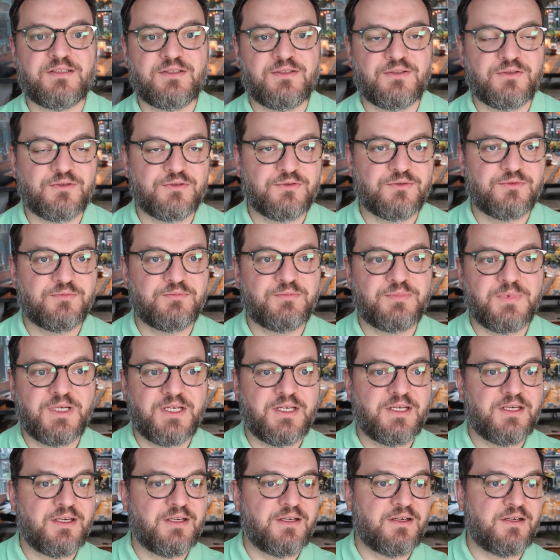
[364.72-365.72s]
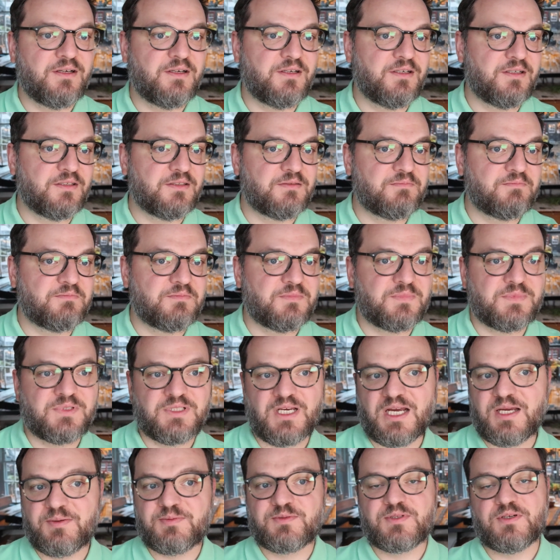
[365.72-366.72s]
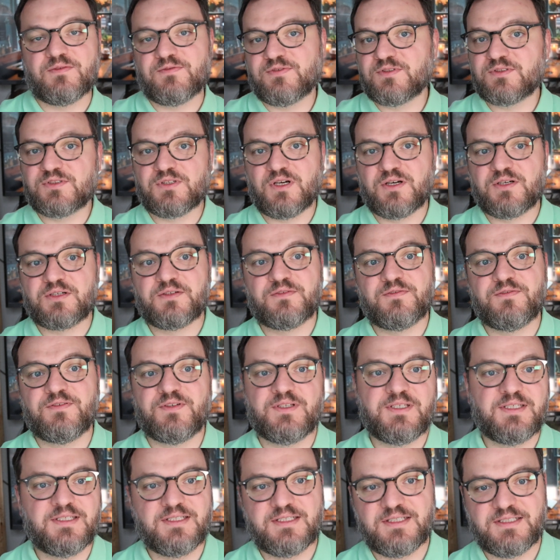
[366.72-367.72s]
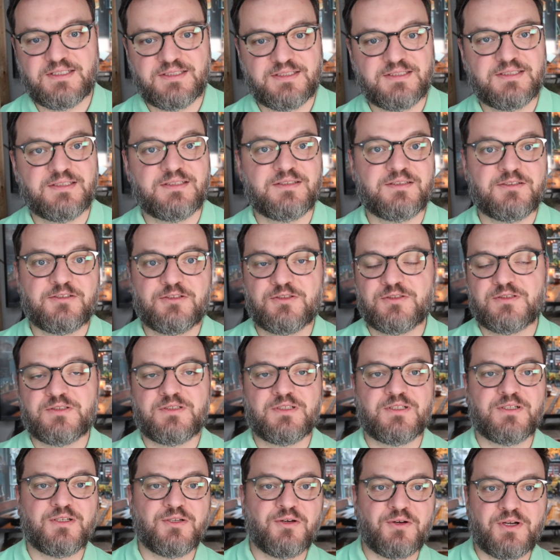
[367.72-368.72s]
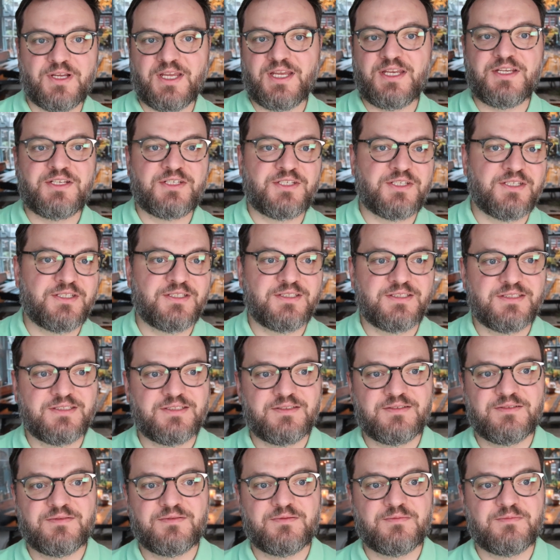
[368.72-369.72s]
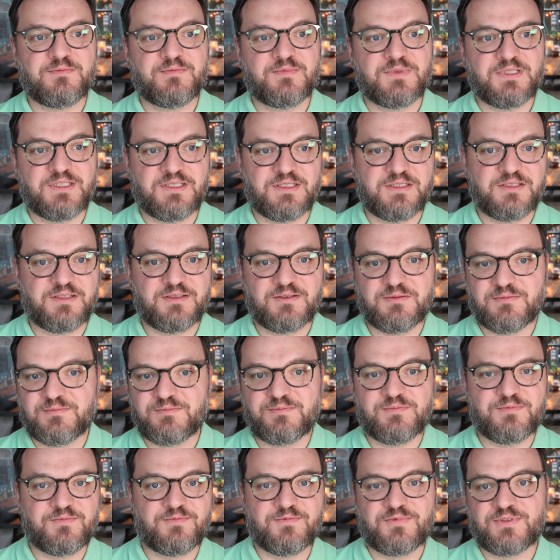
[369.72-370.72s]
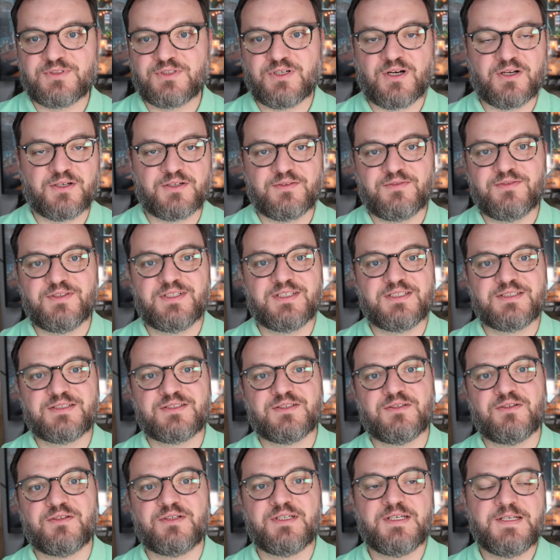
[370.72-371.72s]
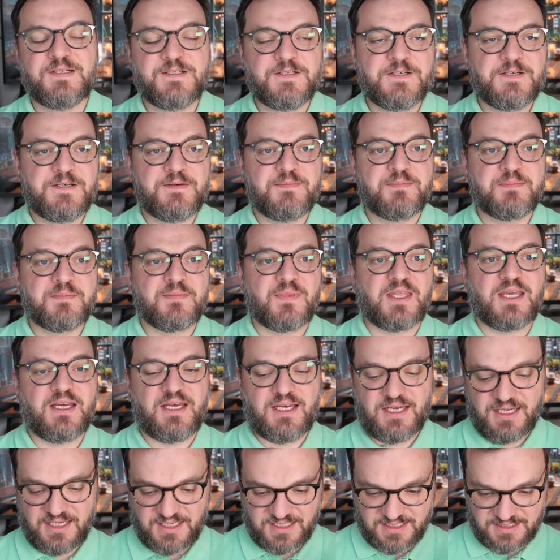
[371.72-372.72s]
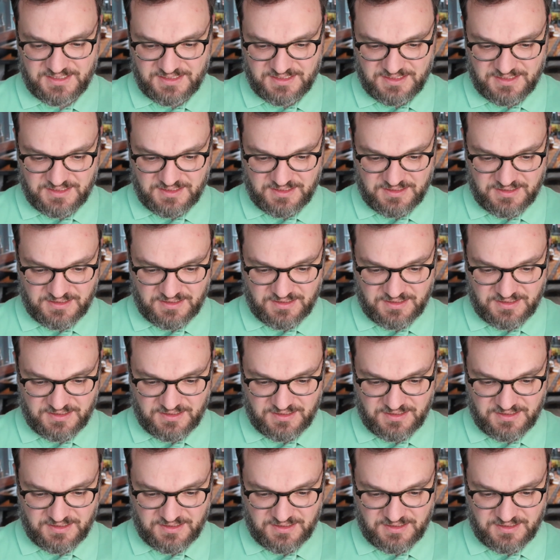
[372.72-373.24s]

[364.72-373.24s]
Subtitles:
new types of photography and location photography and so on, and